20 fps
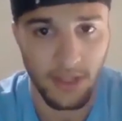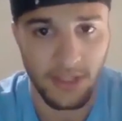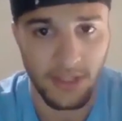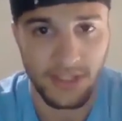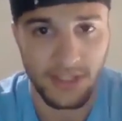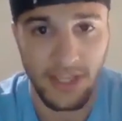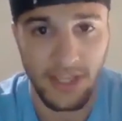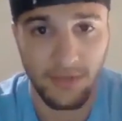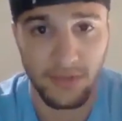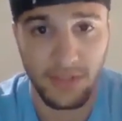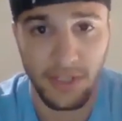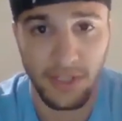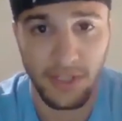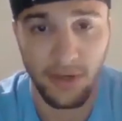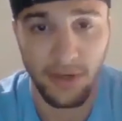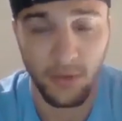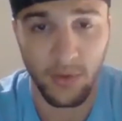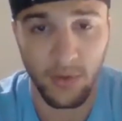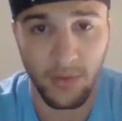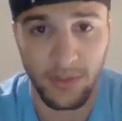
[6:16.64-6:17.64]
seventh
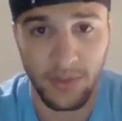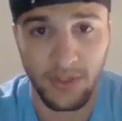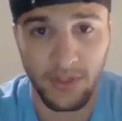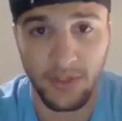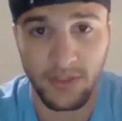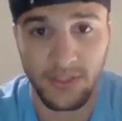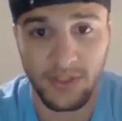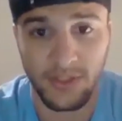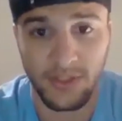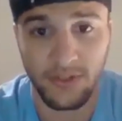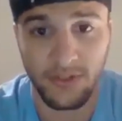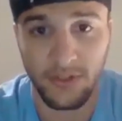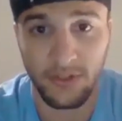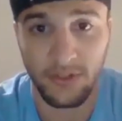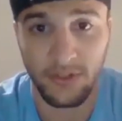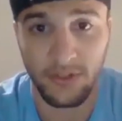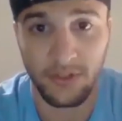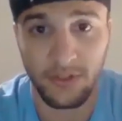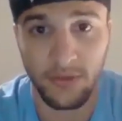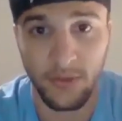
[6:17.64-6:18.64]
year, I would have been close to
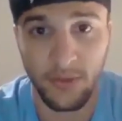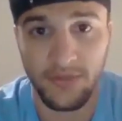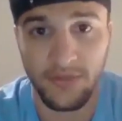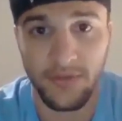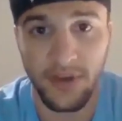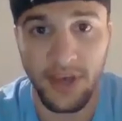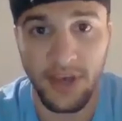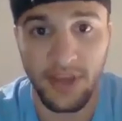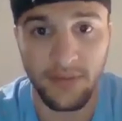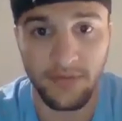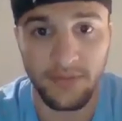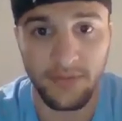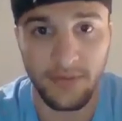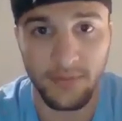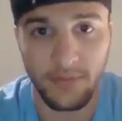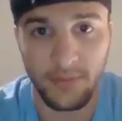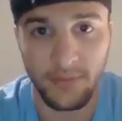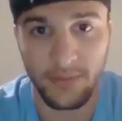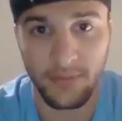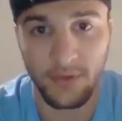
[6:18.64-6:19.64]
turning 25,
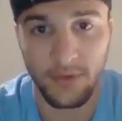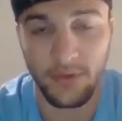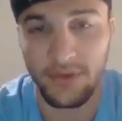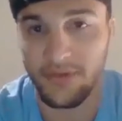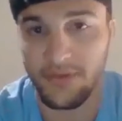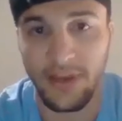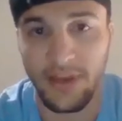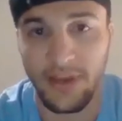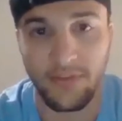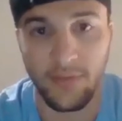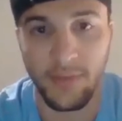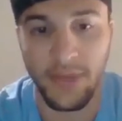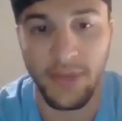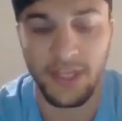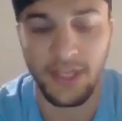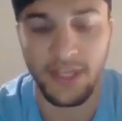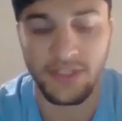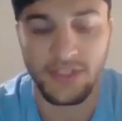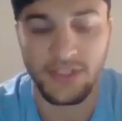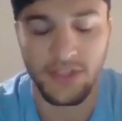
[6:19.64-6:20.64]
25 in
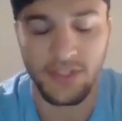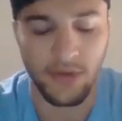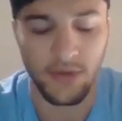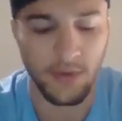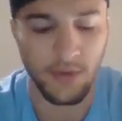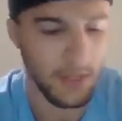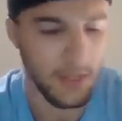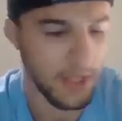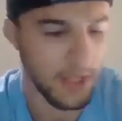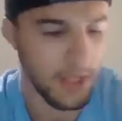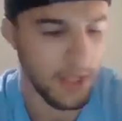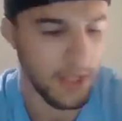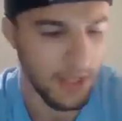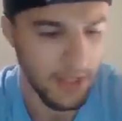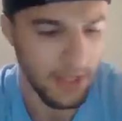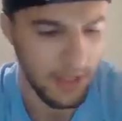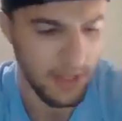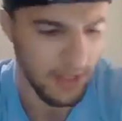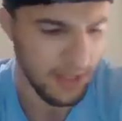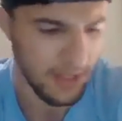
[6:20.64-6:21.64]
May. So
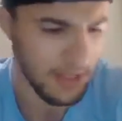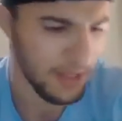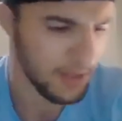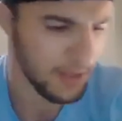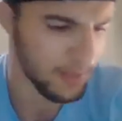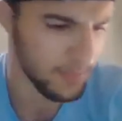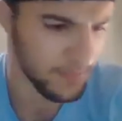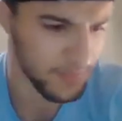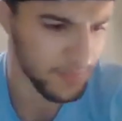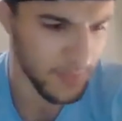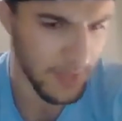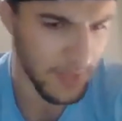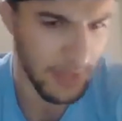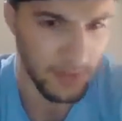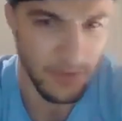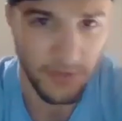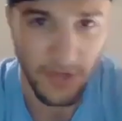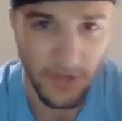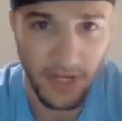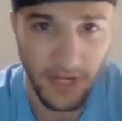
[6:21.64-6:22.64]
um, I
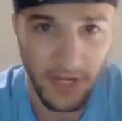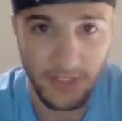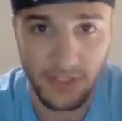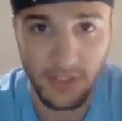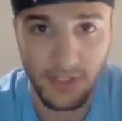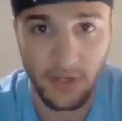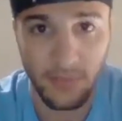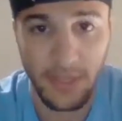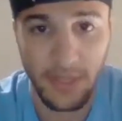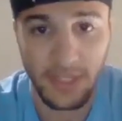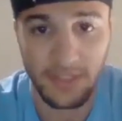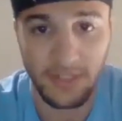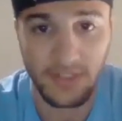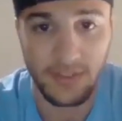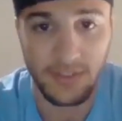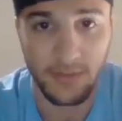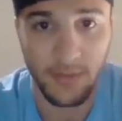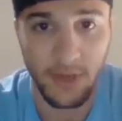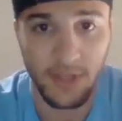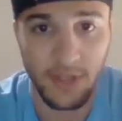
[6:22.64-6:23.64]
was ready to start making
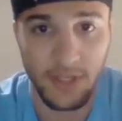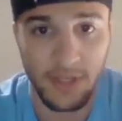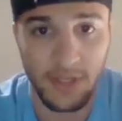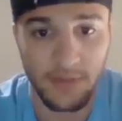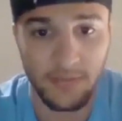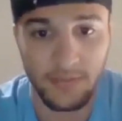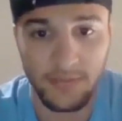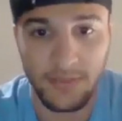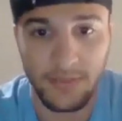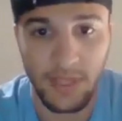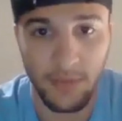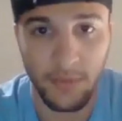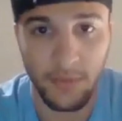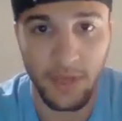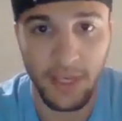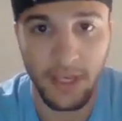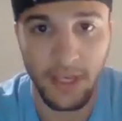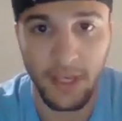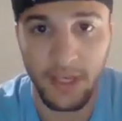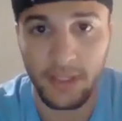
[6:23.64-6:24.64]
some money, get
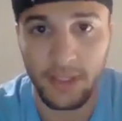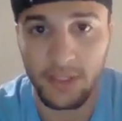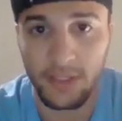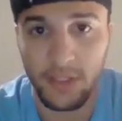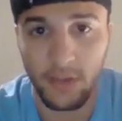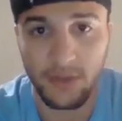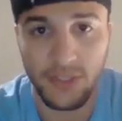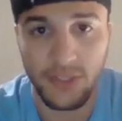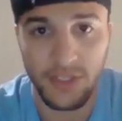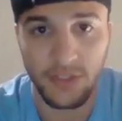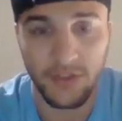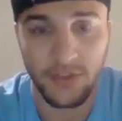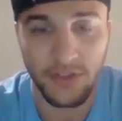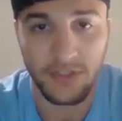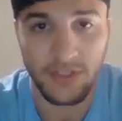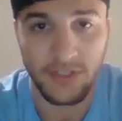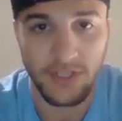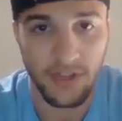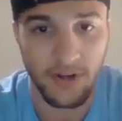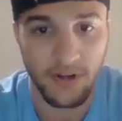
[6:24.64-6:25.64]
my uh, coaching
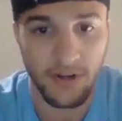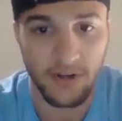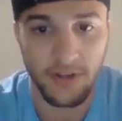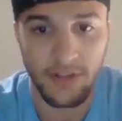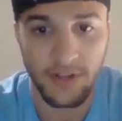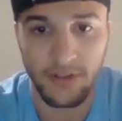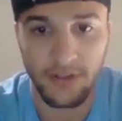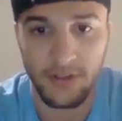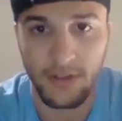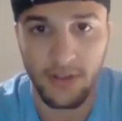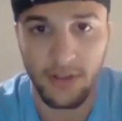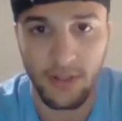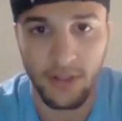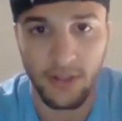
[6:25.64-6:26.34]
career started, and